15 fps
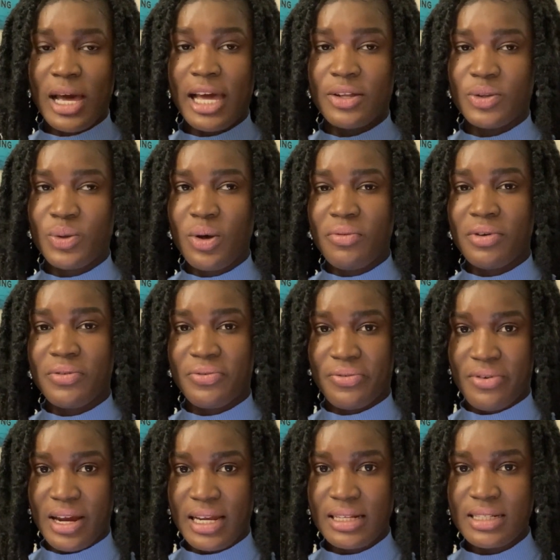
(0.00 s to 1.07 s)
I know of a
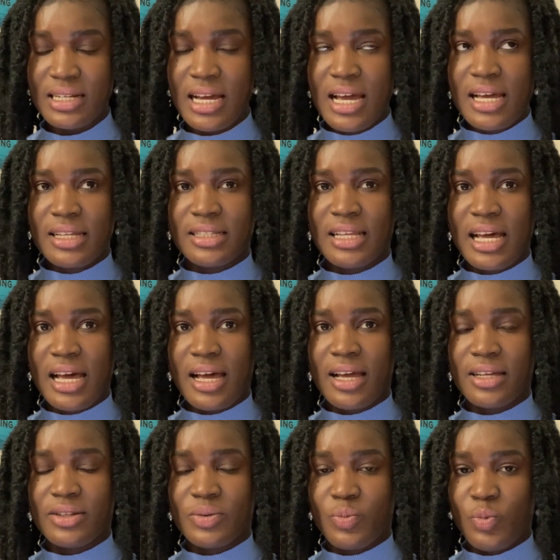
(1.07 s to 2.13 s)
friend
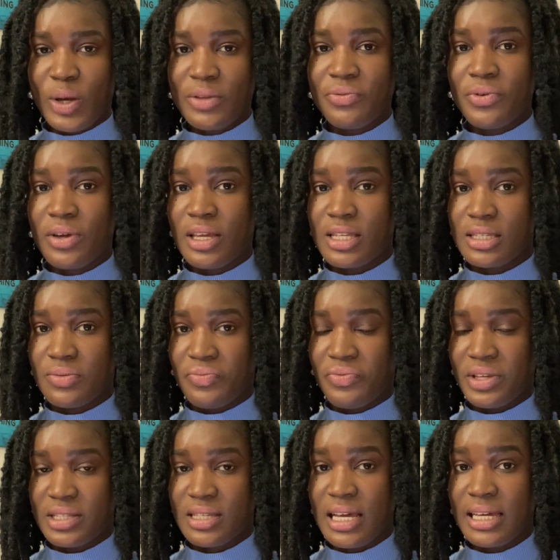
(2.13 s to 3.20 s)
that went for his
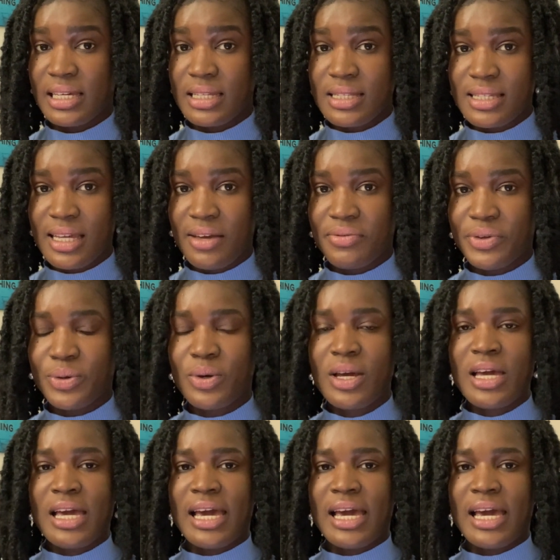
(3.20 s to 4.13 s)
visa interview,